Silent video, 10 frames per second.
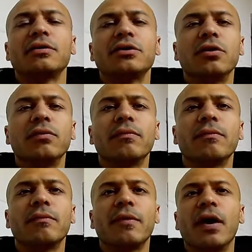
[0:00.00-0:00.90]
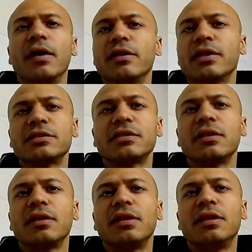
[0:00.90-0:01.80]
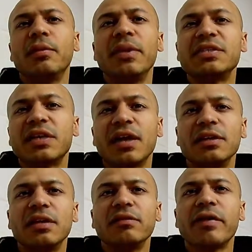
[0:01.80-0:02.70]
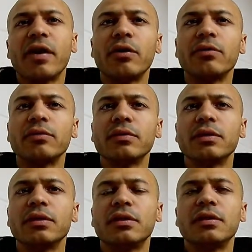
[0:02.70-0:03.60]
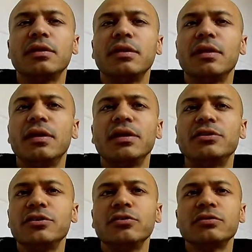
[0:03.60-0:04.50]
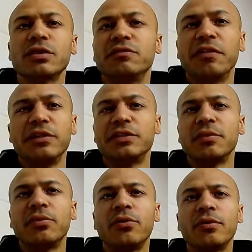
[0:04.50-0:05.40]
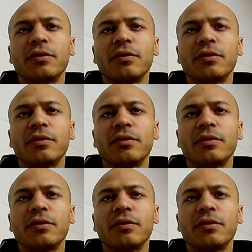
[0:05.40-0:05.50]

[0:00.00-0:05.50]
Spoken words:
So that's the basic idea of how it's used. It's very simple.